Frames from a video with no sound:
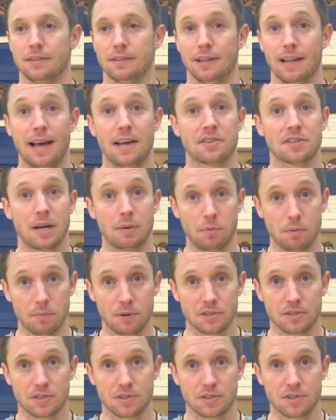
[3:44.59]
the last couple
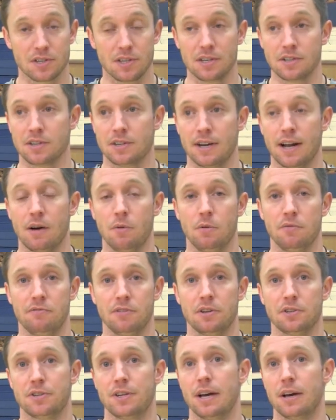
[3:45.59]
months of the season and how we
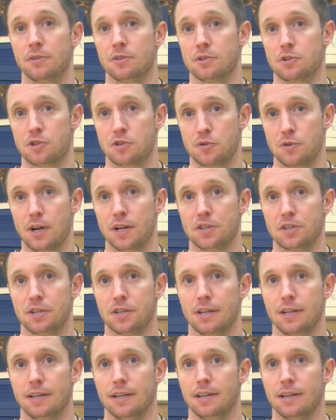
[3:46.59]
finish down the
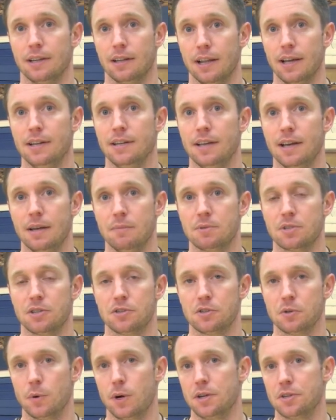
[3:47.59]
stretch, late game
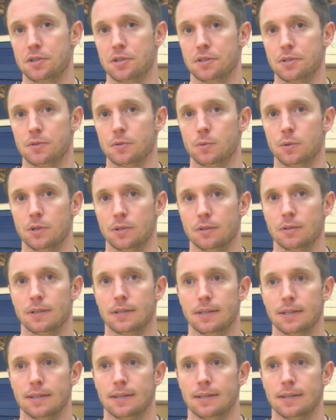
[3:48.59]
situations will